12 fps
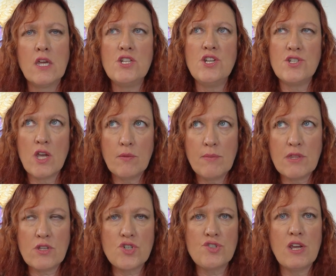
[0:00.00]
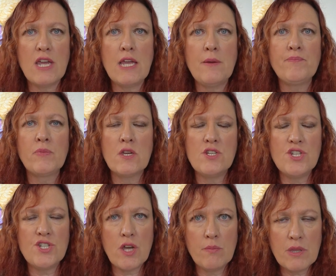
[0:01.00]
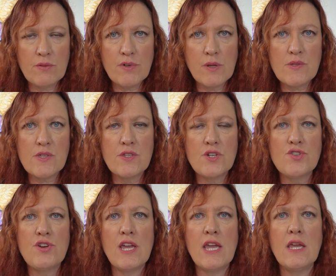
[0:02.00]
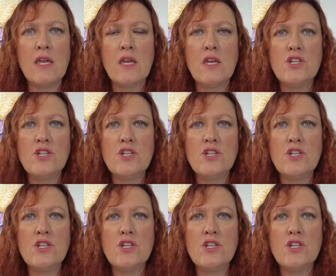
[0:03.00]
She's showing me the tree. She's showing me the roots of the tree.